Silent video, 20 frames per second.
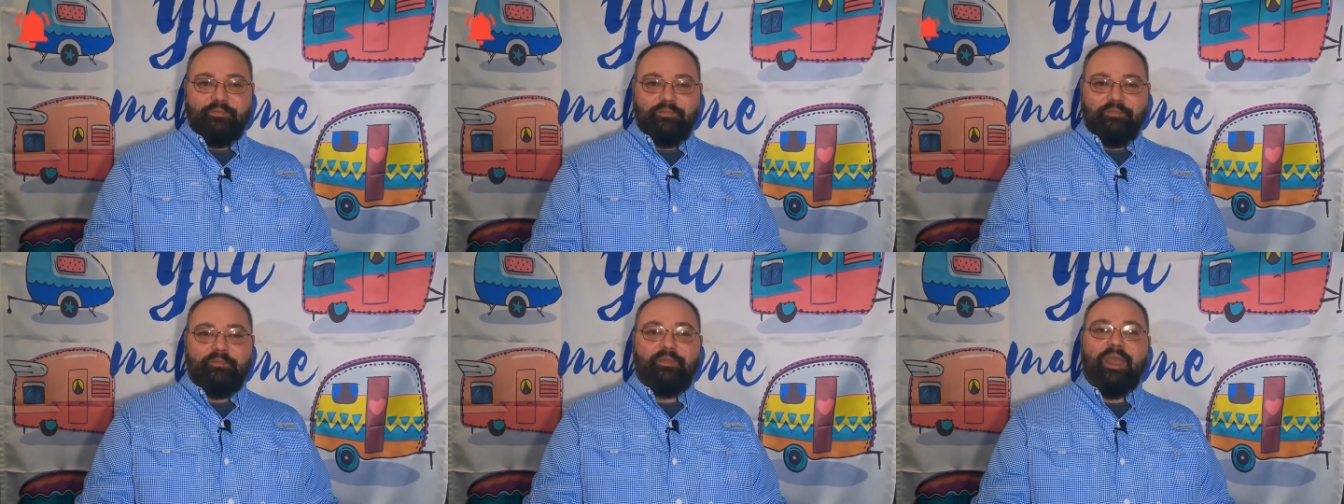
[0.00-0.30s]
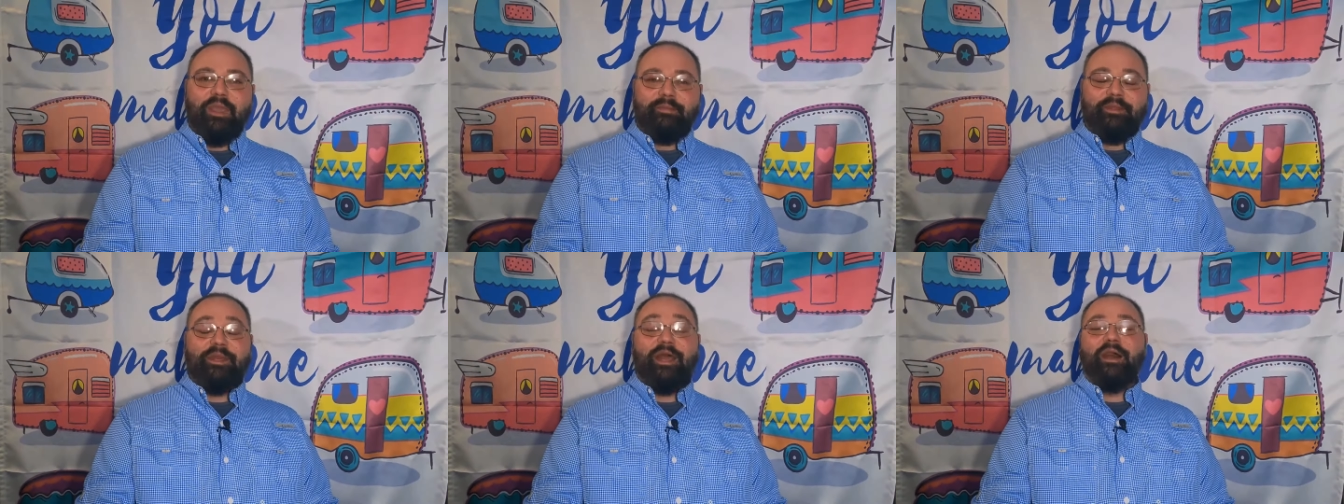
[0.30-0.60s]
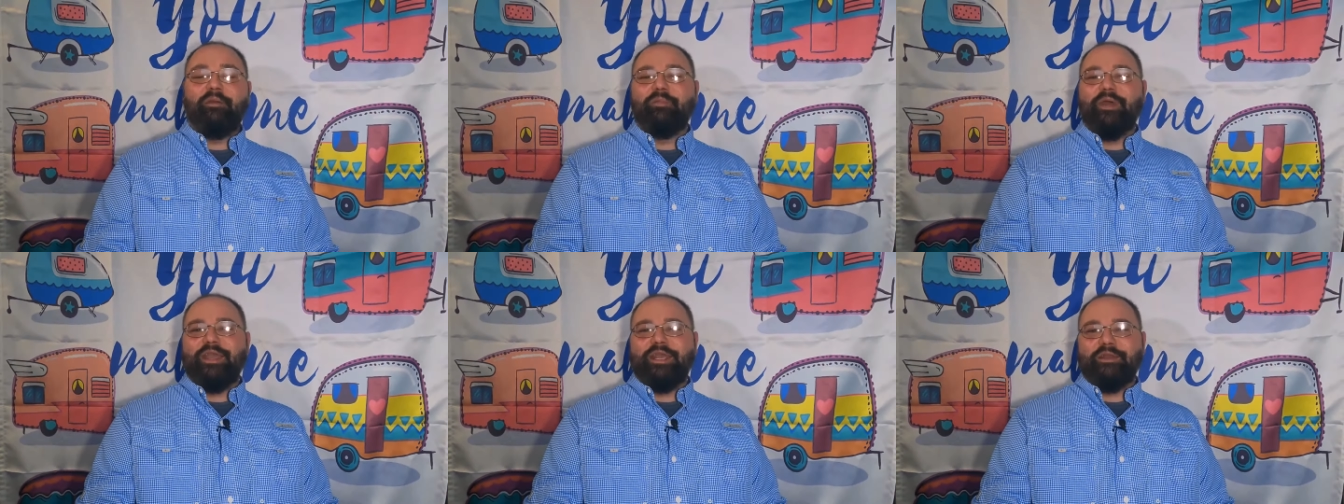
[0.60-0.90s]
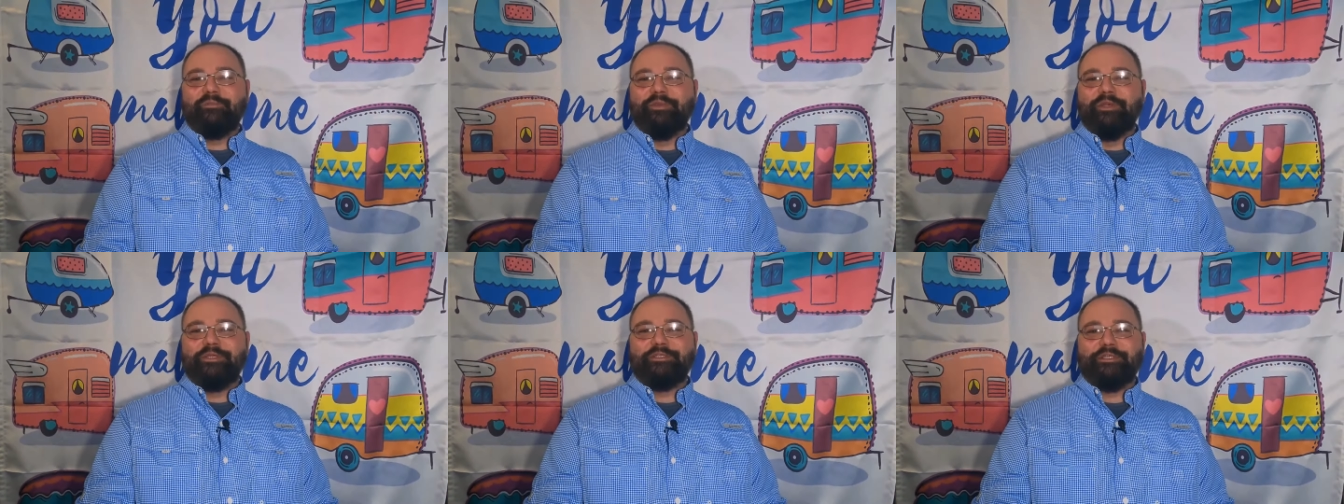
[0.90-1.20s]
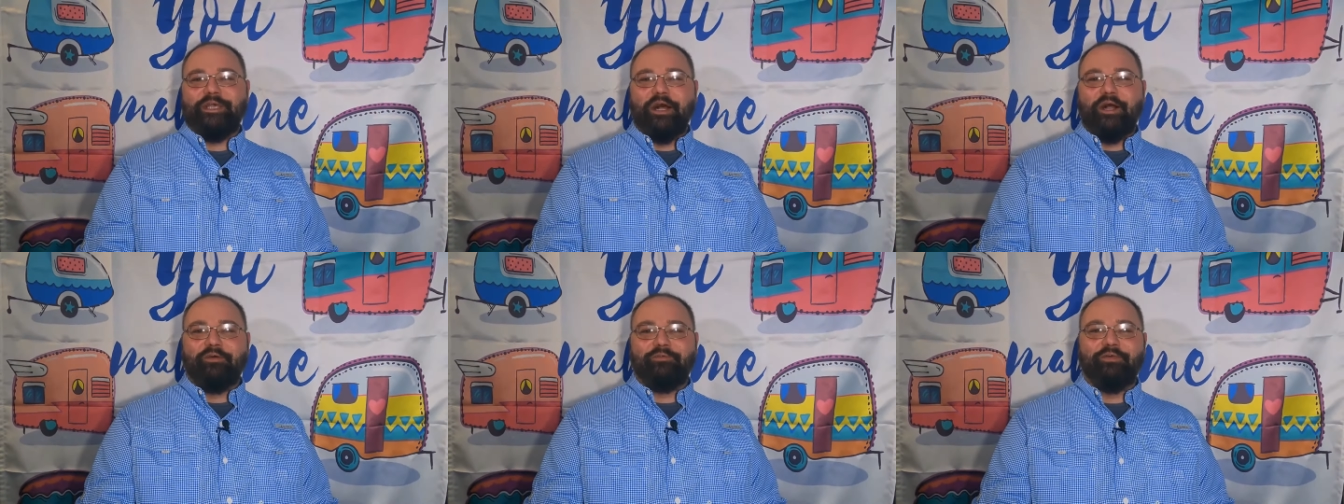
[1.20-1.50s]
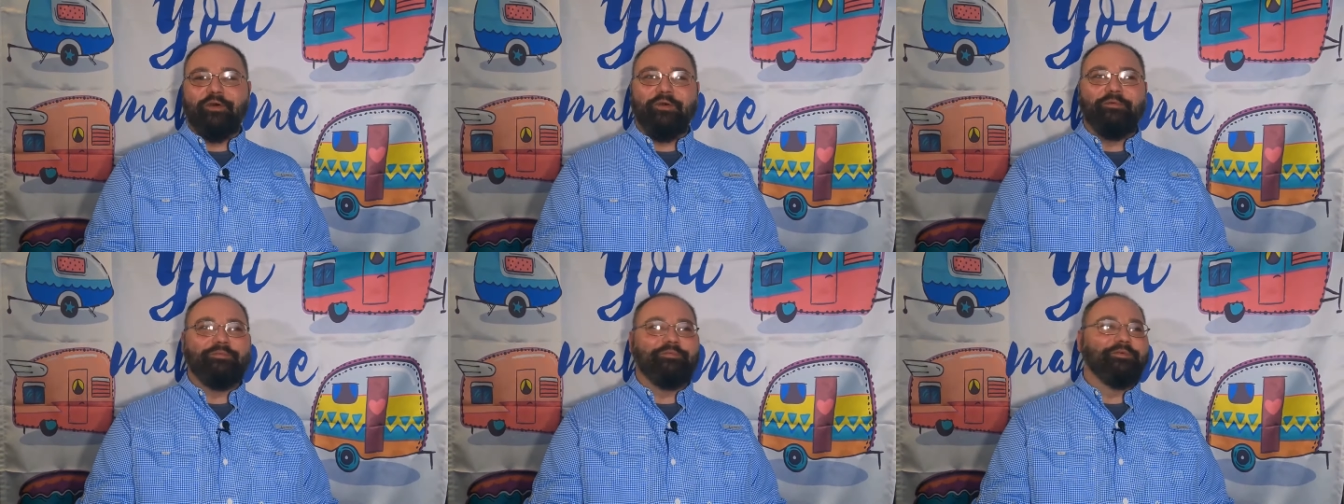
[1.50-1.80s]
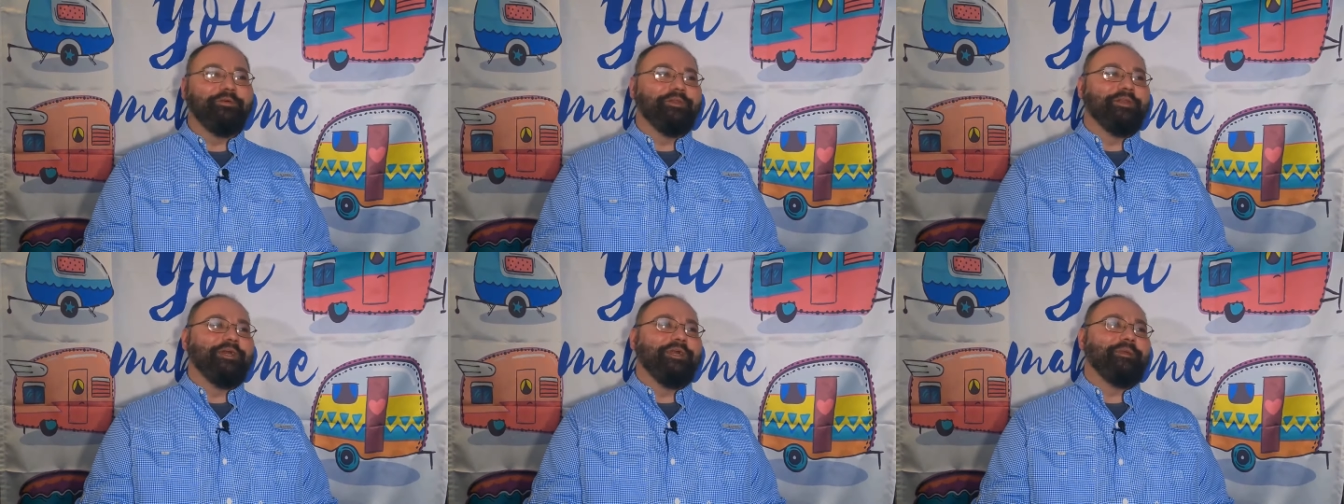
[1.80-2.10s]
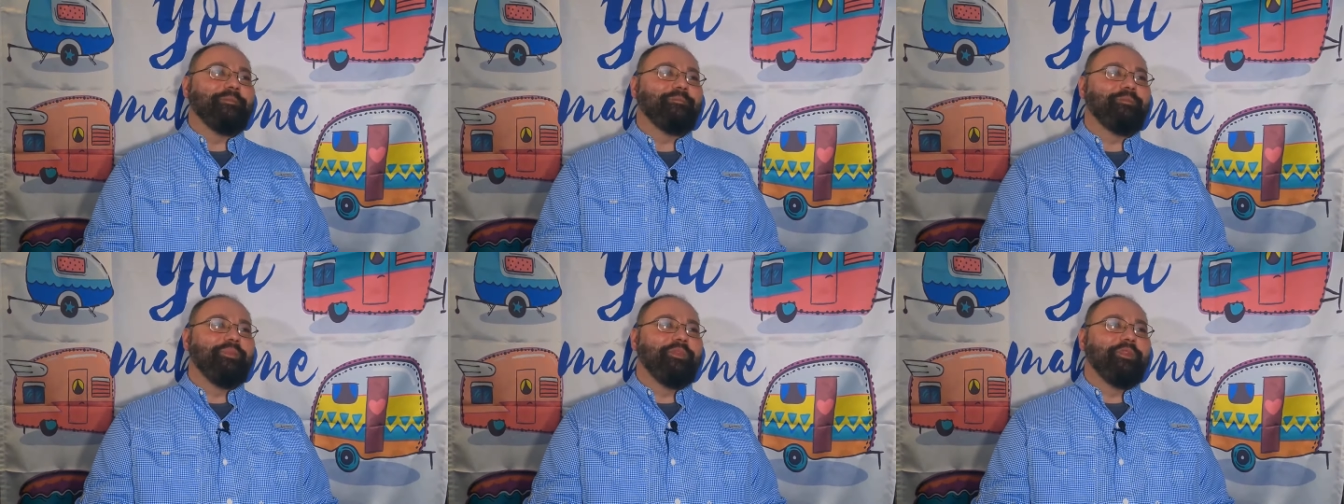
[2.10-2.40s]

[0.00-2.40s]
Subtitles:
maybe not make them yourself, hopefully.